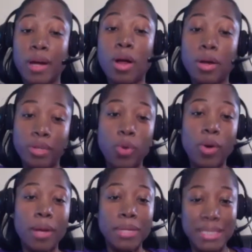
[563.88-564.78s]

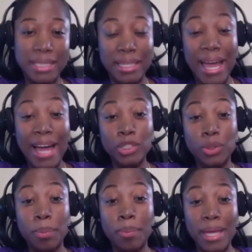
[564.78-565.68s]
requirements to the actual
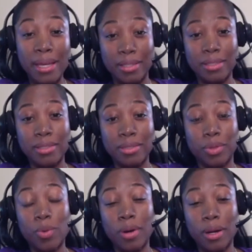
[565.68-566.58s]
maintenance
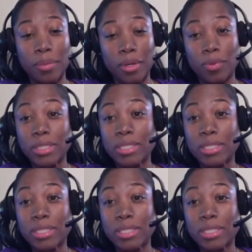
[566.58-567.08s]
requirement, which is